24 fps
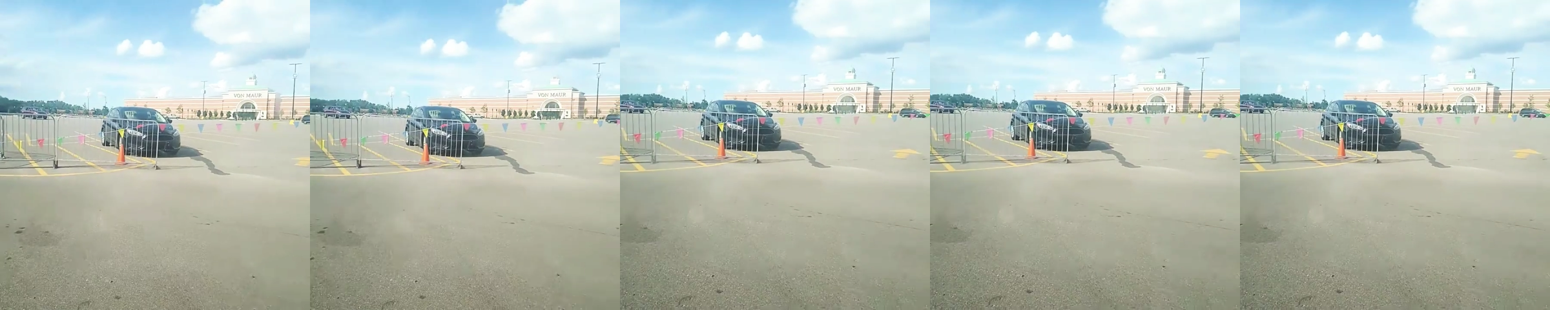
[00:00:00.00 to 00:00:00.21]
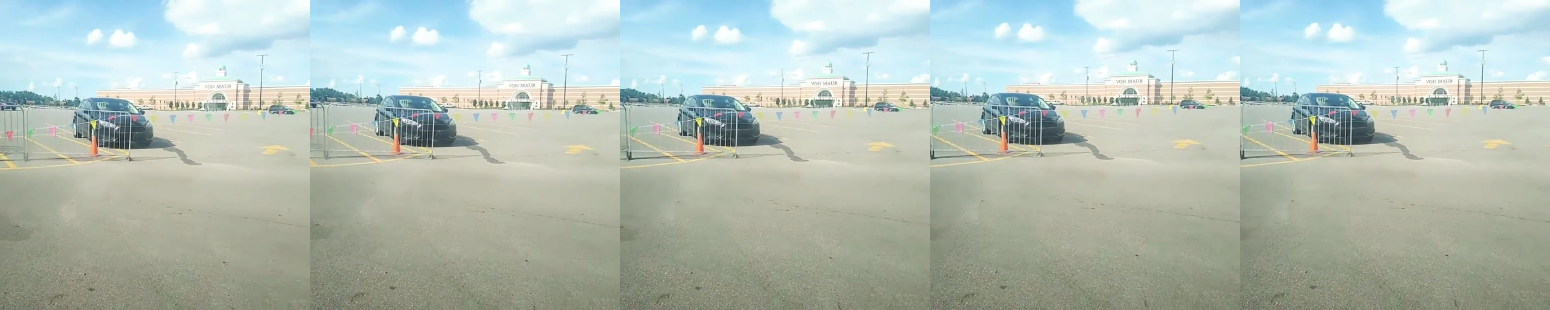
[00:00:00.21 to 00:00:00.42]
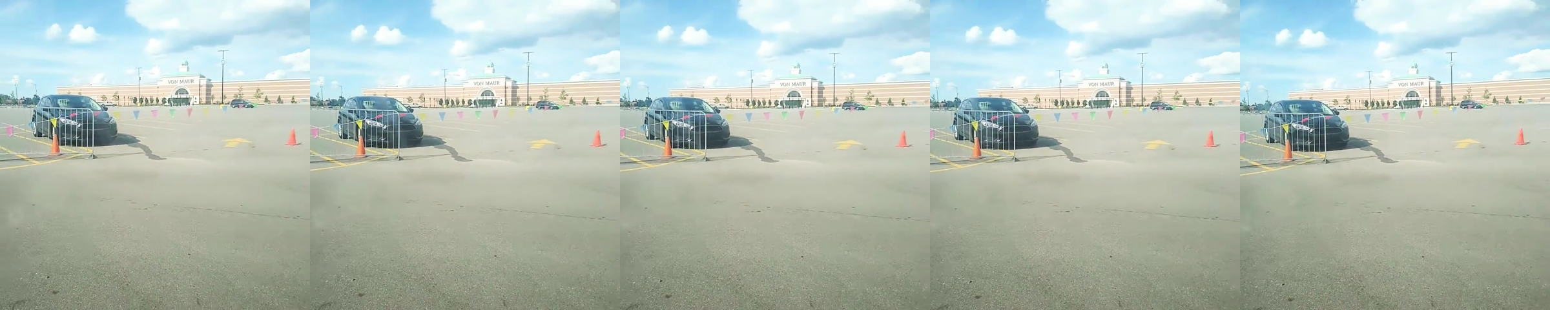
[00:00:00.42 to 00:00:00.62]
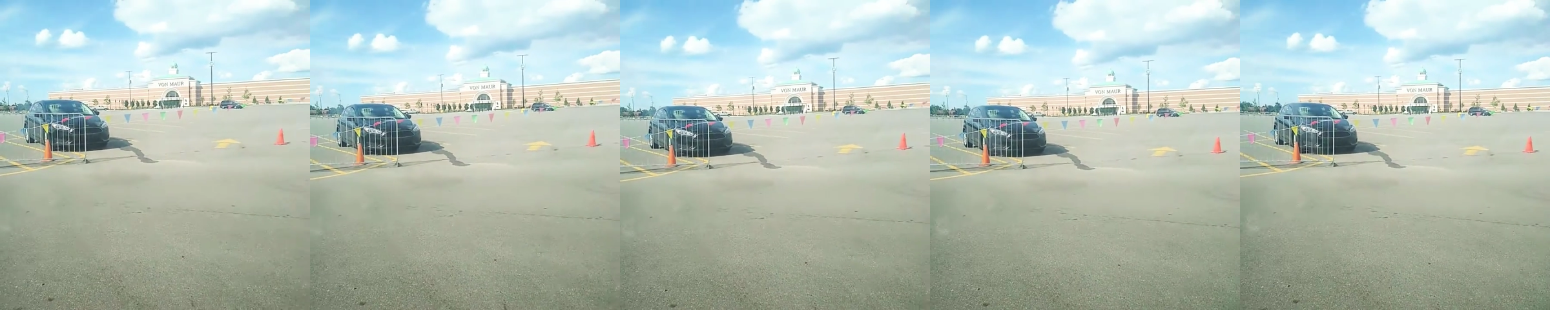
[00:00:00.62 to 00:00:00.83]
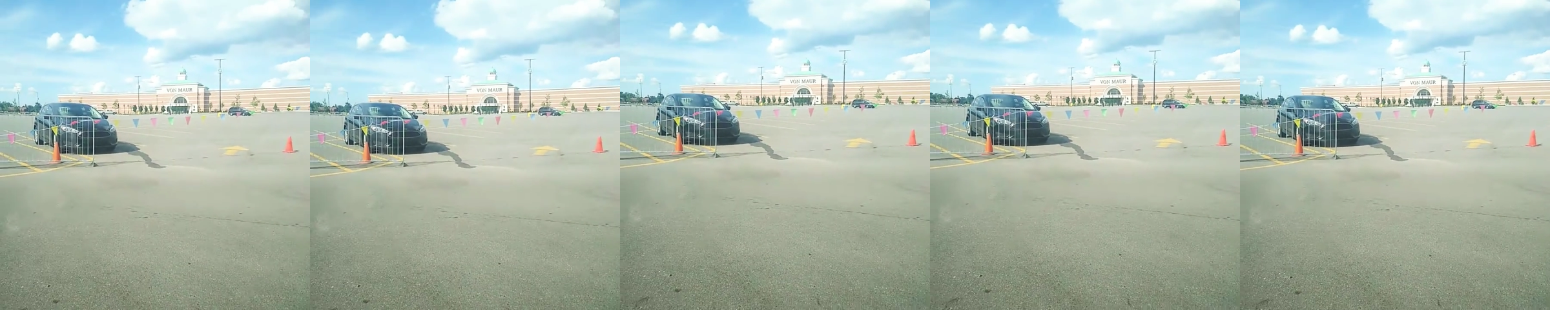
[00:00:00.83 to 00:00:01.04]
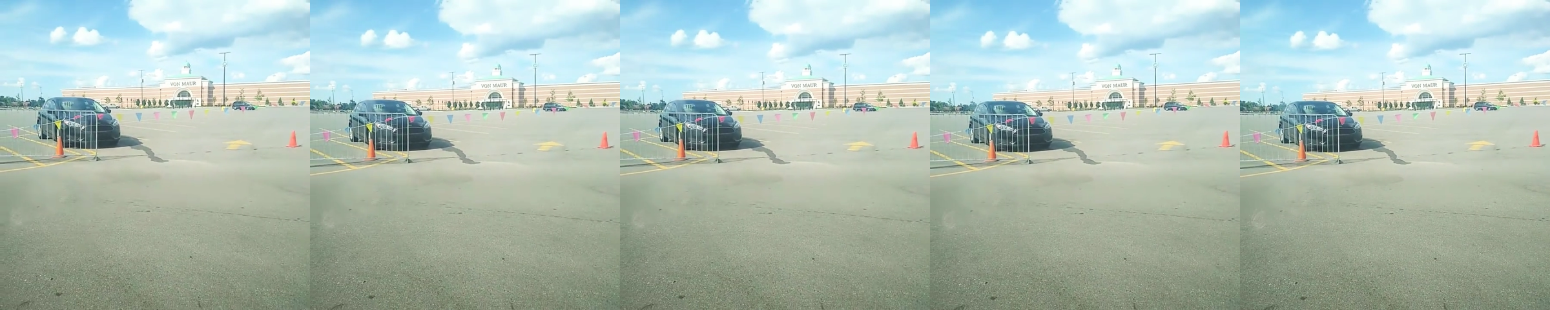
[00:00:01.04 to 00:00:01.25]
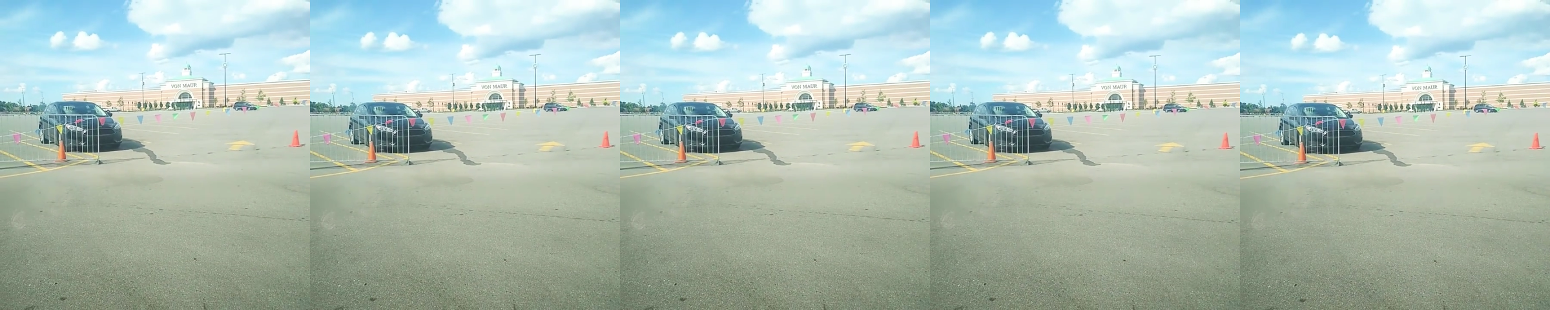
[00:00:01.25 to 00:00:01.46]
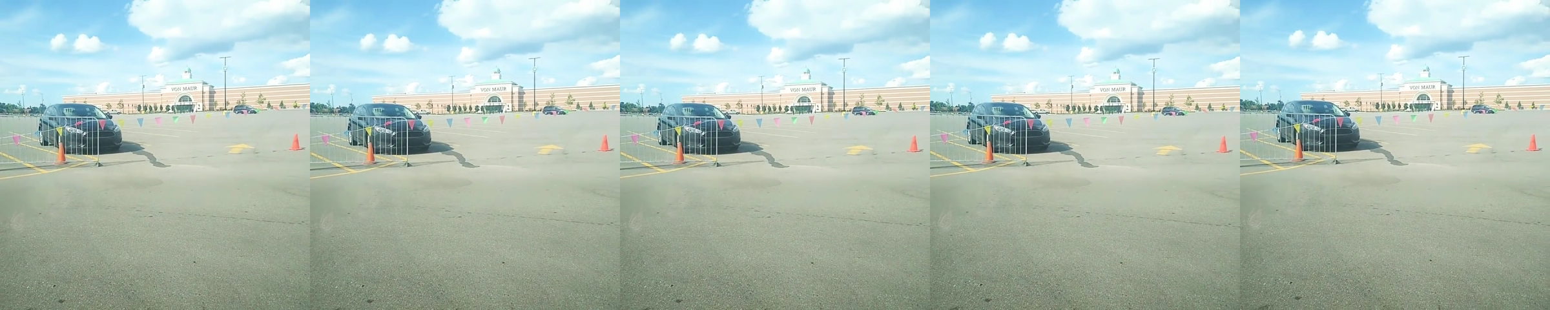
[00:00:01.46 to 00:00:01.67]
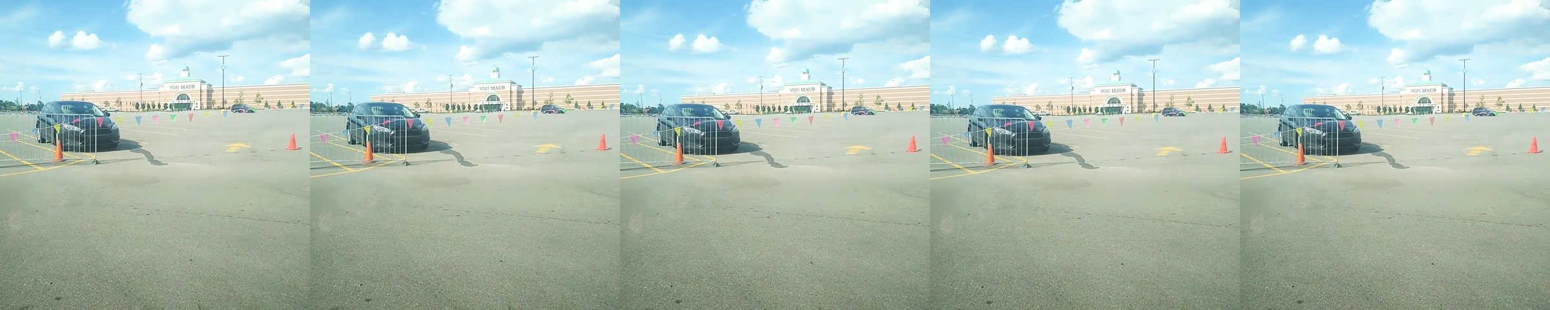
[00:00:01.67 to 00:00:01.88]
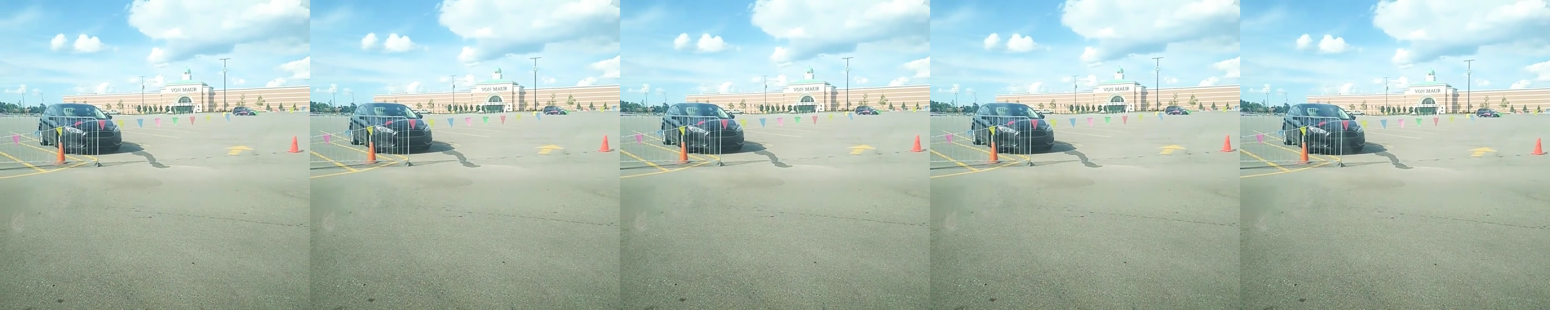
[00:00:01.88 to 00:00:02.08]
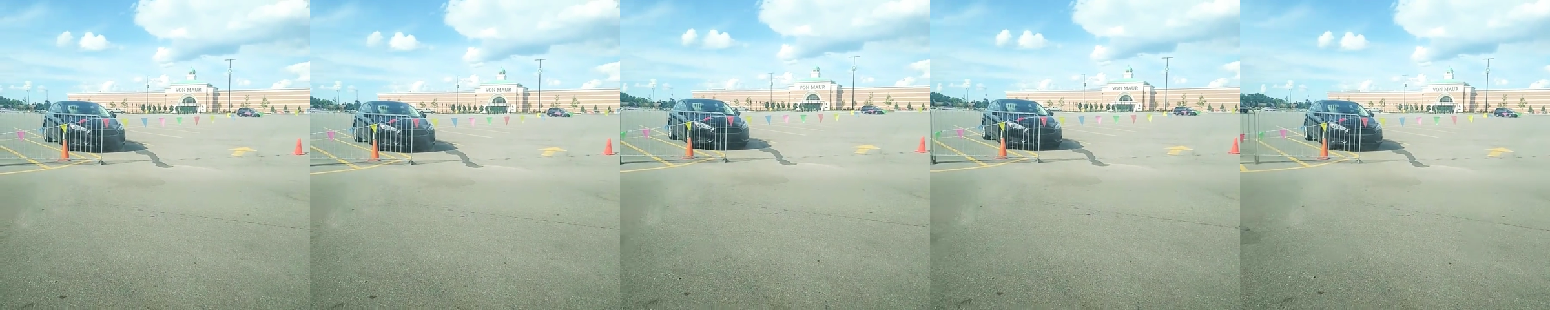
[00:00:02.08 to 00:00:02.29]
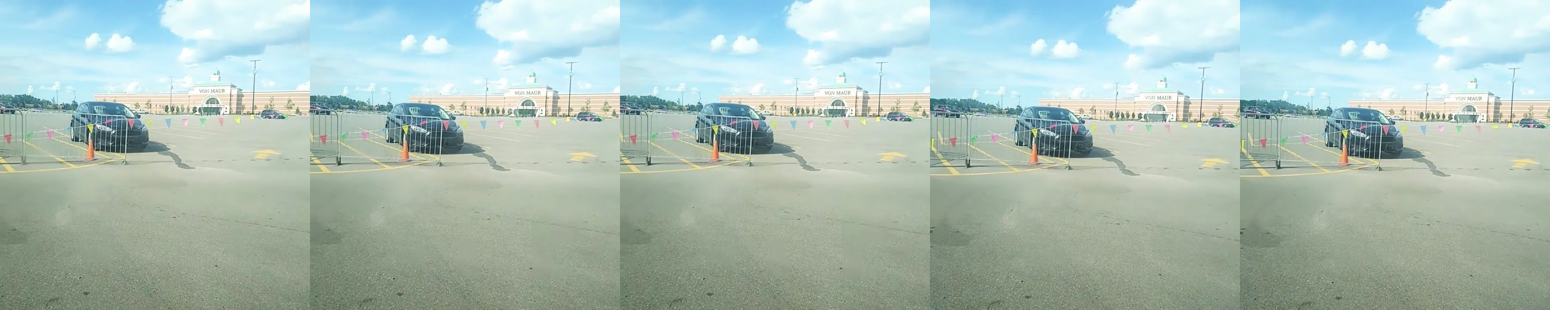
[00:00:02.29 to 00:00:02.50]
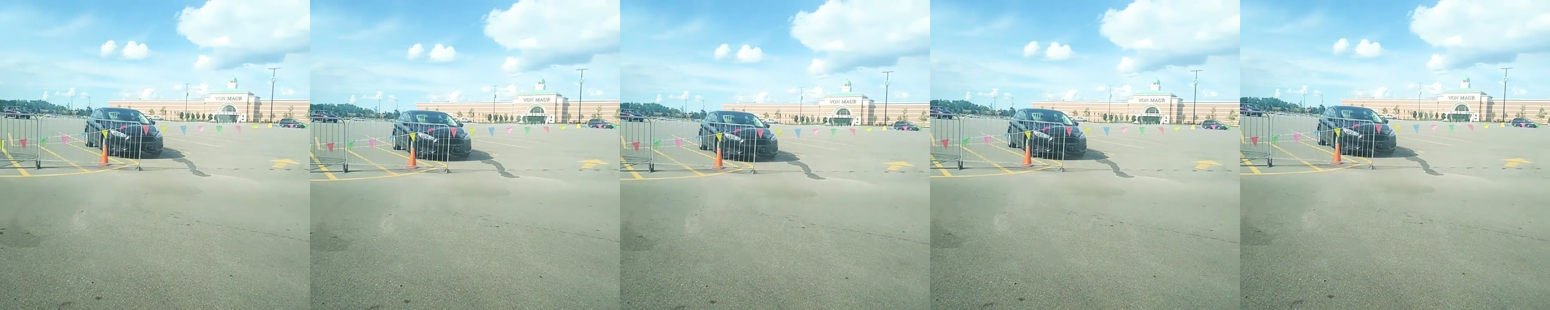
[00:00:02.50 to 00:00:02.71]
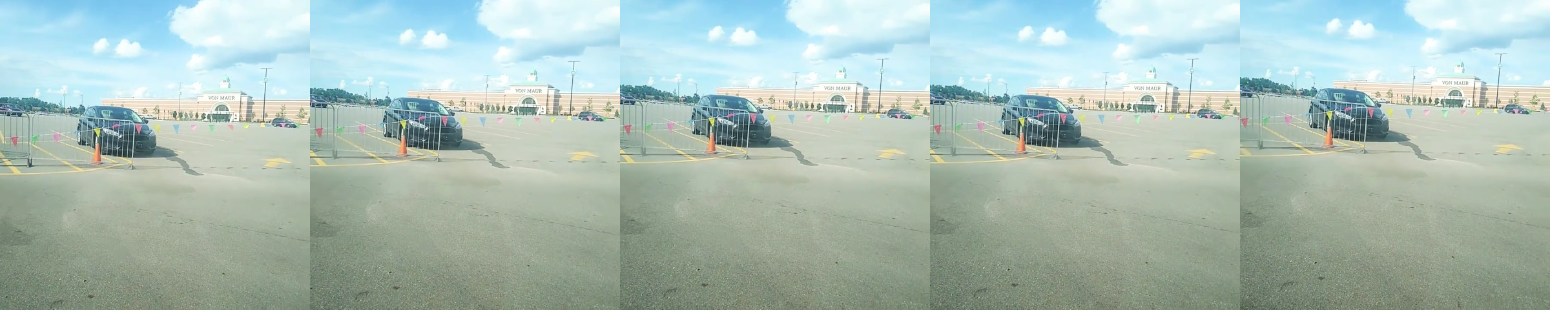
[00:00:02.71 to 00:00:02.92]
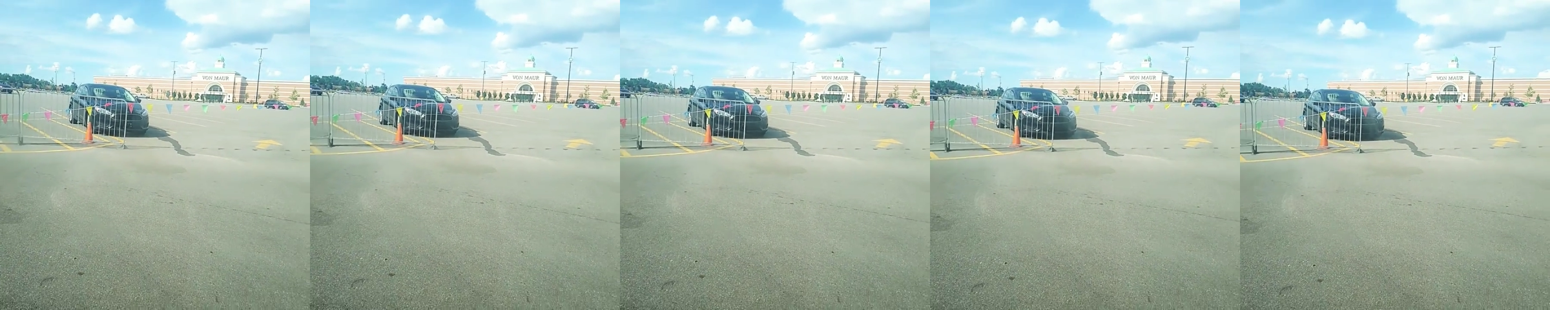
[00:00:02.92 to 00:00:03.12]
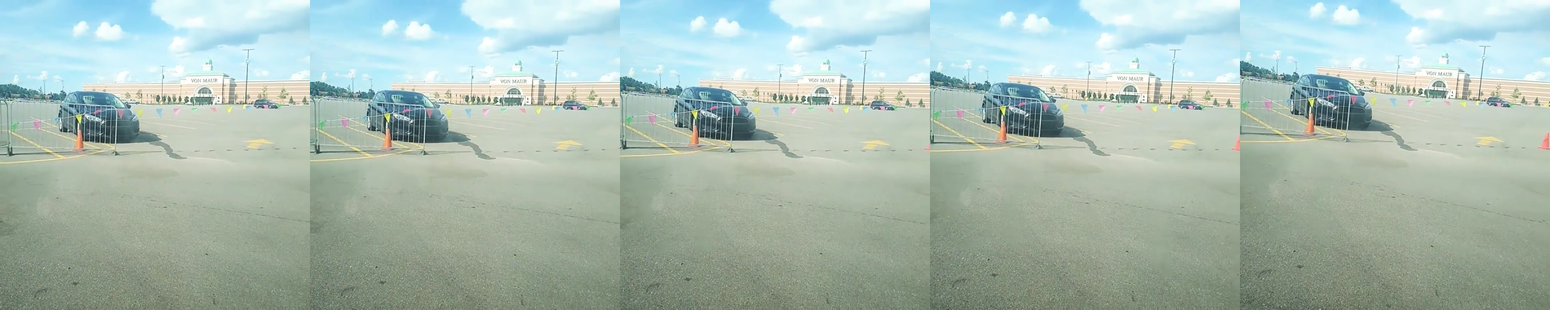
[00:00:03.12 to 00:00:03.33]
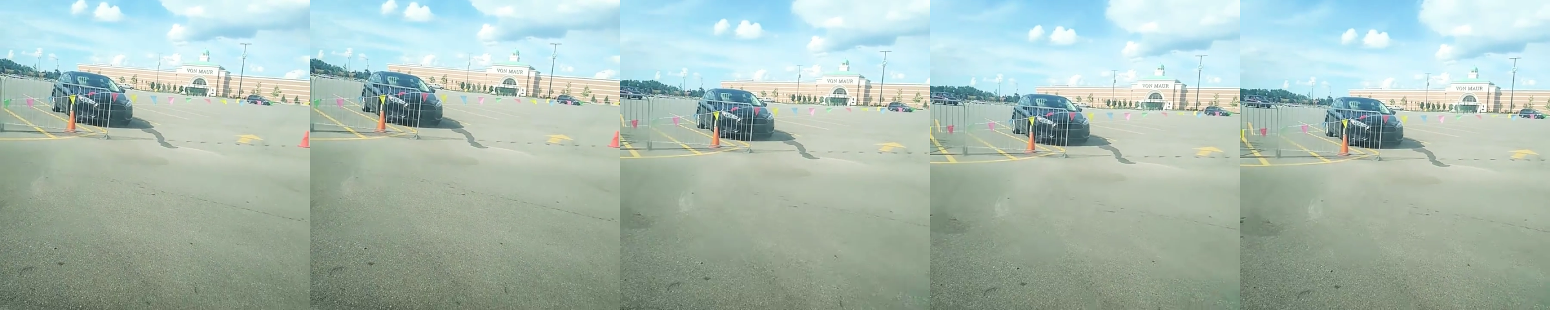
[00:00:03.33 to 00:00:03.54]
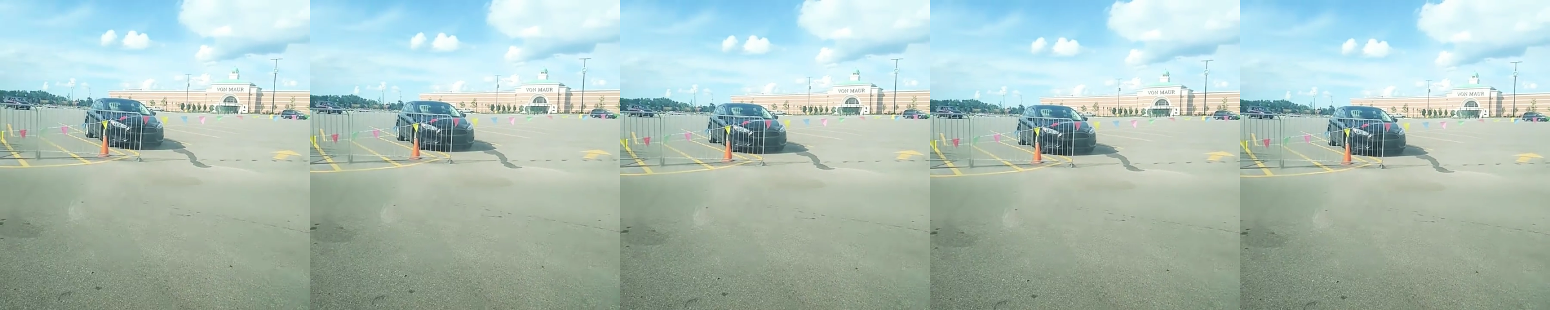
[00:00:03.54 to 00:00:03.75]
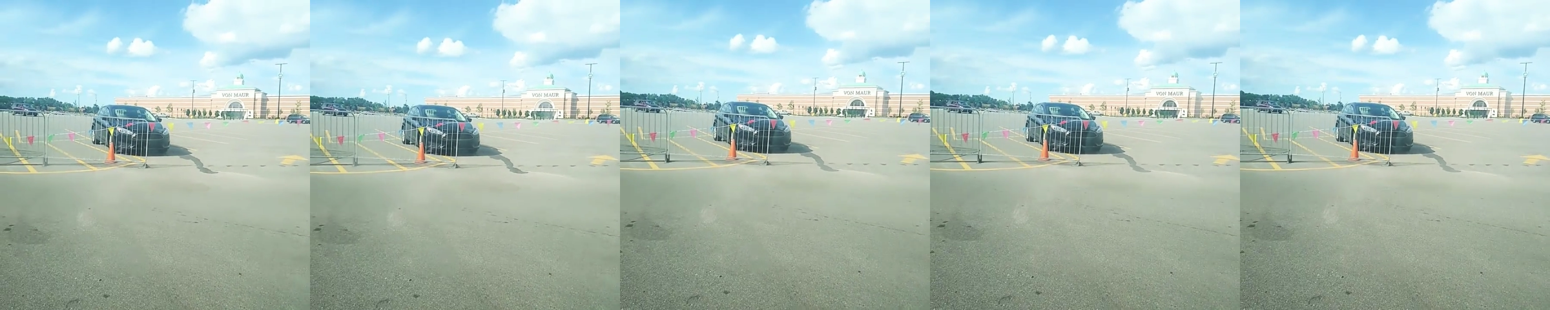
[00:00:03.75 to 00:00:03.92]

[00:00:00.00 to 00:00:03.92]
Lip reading: [unreadable: no face in view]